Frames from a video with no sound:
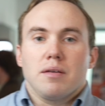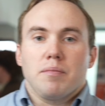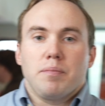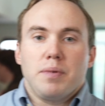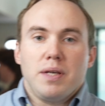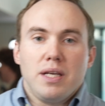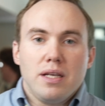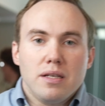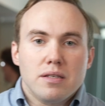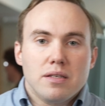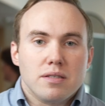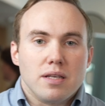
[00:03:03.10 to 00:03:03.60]

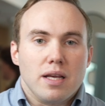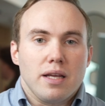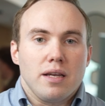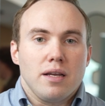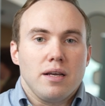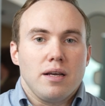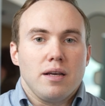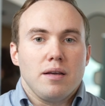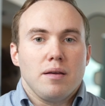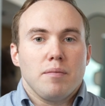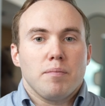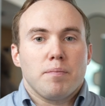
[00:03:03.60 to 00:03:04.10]
piece
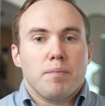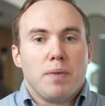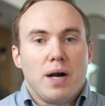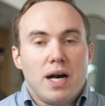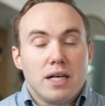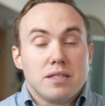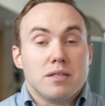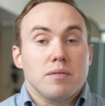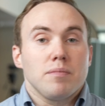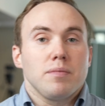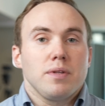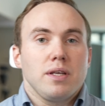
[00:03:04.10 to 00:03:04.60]
and
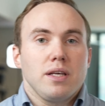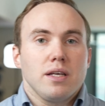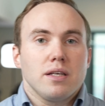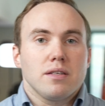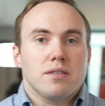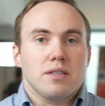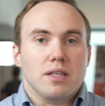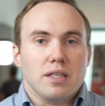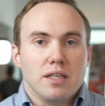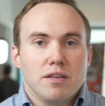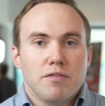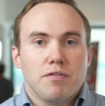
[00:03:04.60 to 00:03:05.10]
possibly a
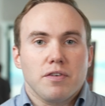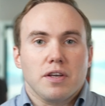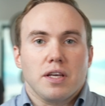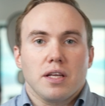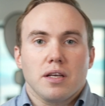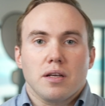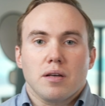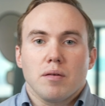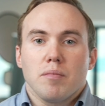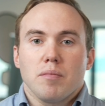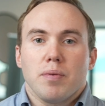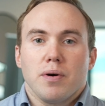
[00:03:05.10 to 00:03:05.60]

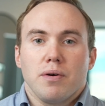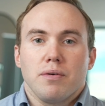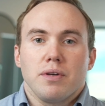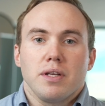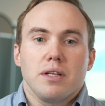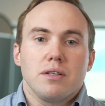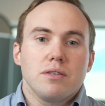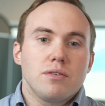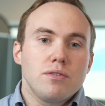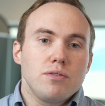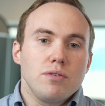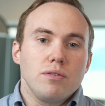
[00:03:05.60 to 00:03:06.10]
significant
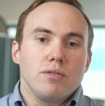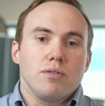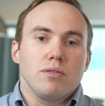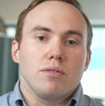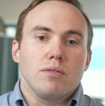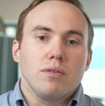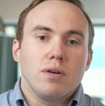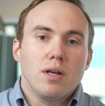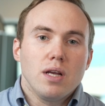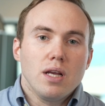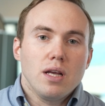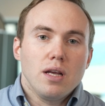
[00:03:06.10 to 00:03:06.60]
component to
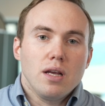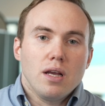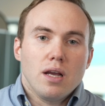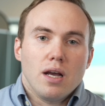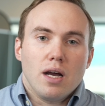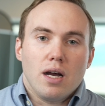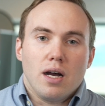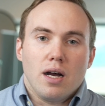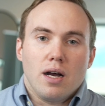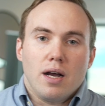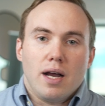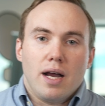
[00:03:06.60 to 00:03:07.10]

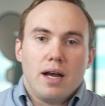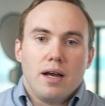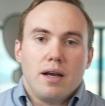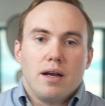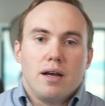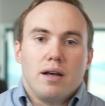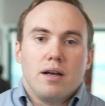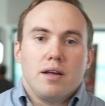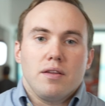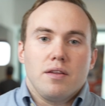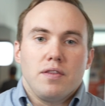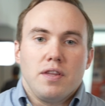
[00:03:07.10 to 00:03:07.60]

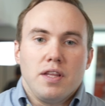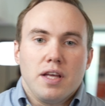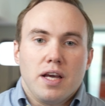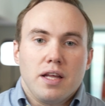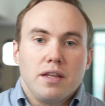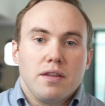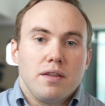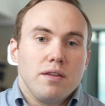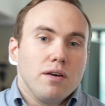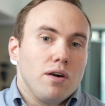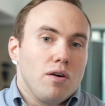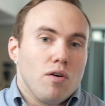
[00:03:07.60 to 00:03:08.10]

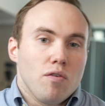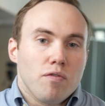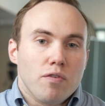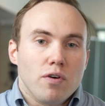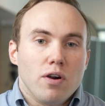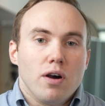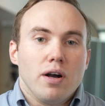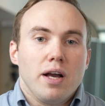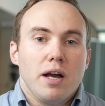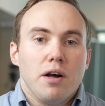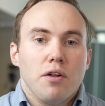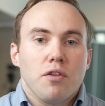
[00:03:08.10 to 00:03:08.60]
the
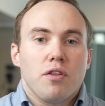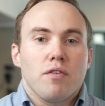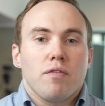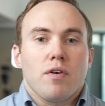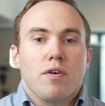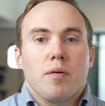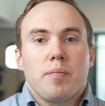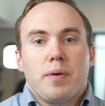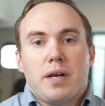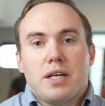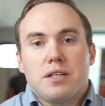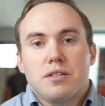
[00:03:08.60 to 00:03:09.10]
overall health of our
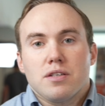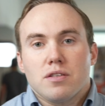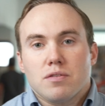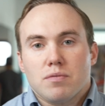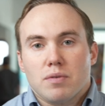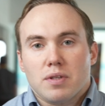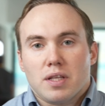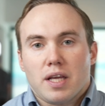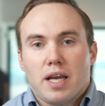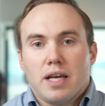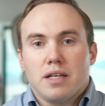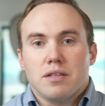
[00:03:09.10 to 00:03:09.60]
patients
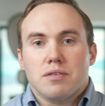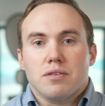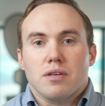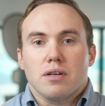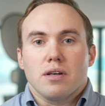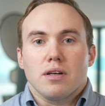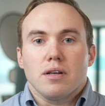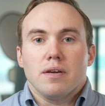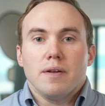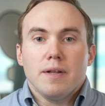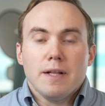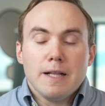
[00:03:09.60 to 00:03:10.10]
with
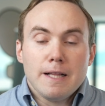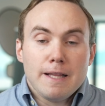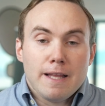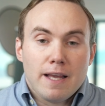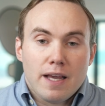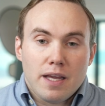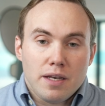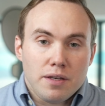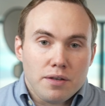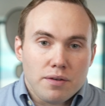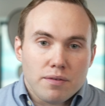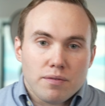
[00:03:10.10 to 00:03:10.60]
cancer
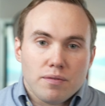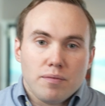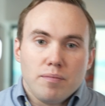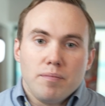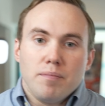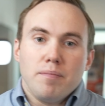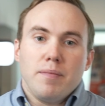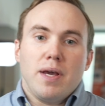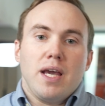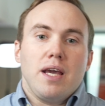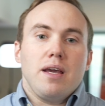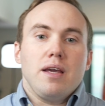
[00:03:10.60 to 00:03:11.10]
and
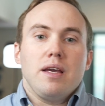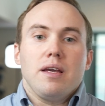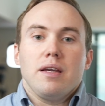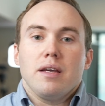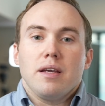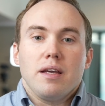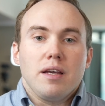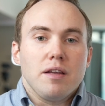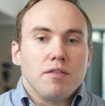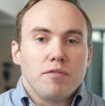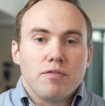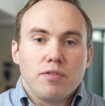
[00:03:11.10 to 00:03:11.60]
may
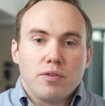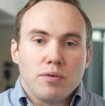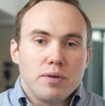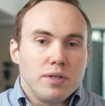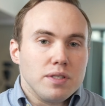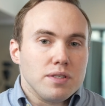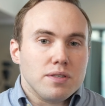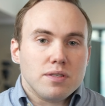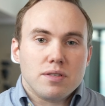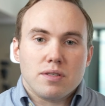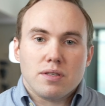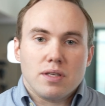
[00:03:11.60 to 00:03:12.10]

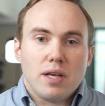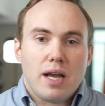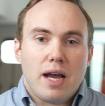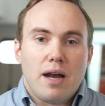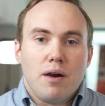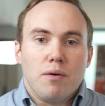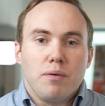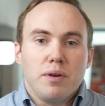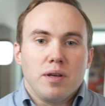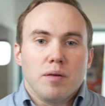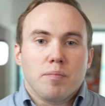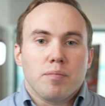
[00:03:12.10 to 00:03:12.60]
influence how
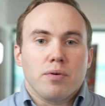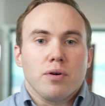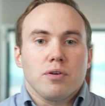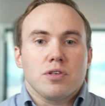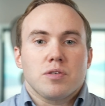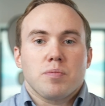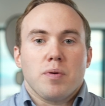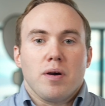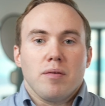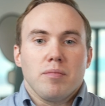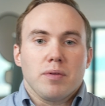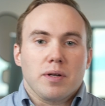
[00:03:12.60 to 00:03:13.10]
we approach
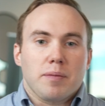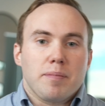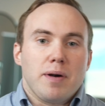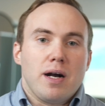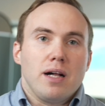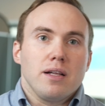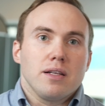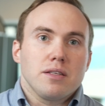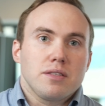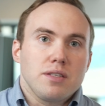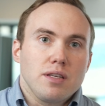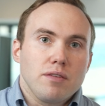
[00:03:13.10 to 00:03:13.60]
public
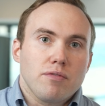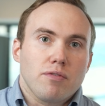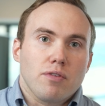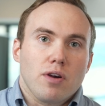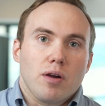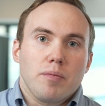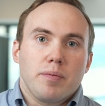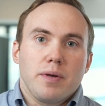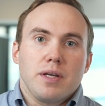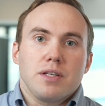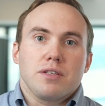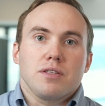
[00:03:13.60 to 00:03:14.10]
policy for our
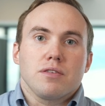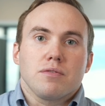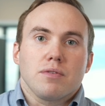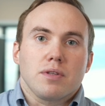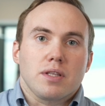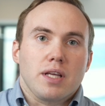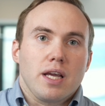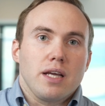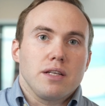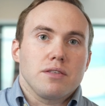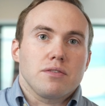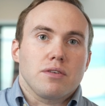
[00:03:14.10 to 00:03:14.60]
patients with
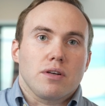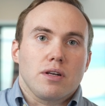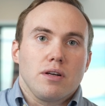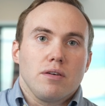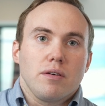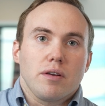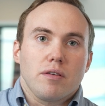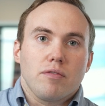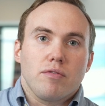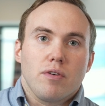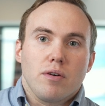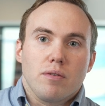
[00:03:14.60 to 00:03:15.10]
cancer
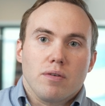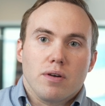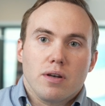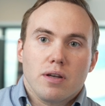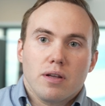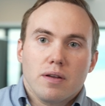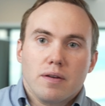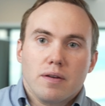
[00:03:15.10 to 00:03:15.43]
going forward.